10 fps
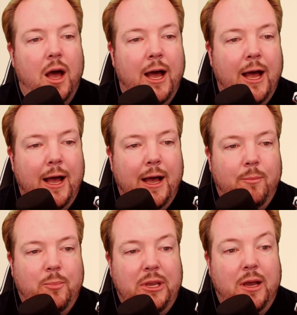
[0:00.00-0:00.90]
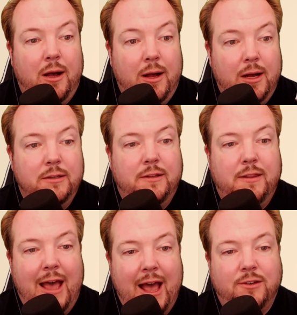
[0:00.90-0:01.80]
Beyond
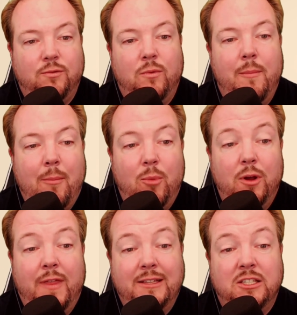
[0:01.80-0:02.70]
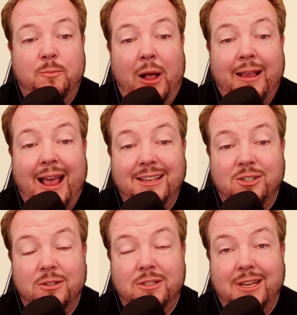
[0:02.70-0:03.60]
that, remember that
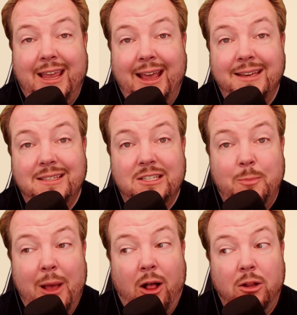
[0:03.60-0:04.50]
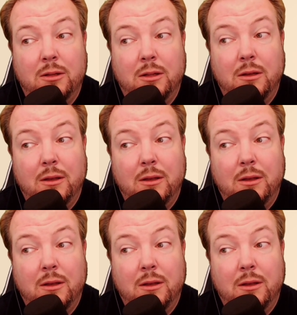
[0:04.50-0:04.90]
spellcasters can't spellcasts.